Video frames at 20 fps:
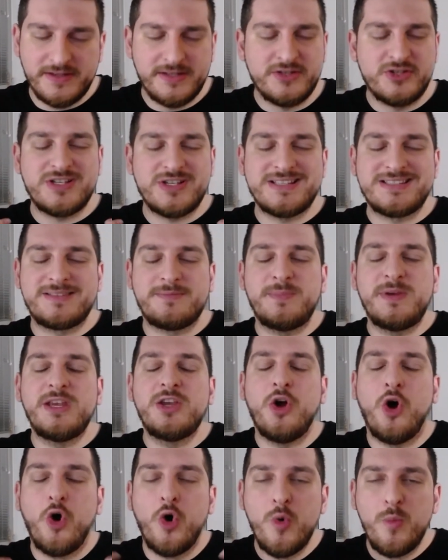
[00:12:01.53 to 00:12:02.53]
Just be
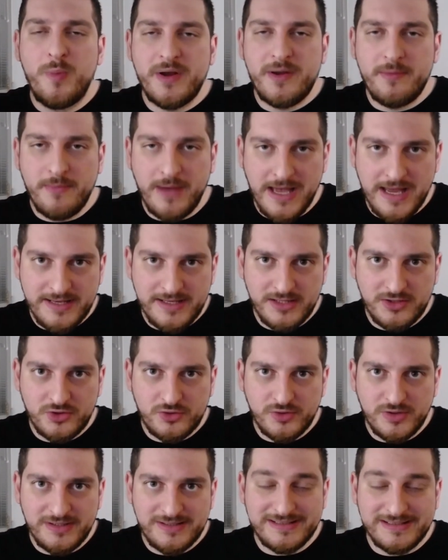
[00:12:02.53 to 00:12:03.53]
open-minded
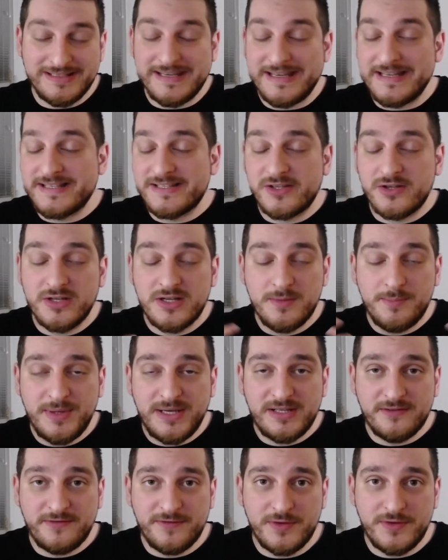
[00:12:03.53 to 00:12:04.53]
to it. It's gonna be
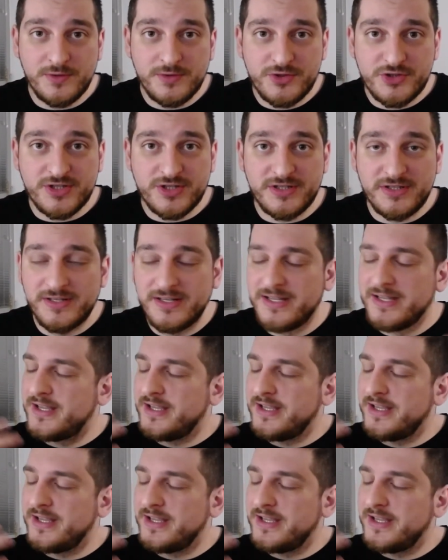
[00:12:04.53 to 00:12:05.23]
the future.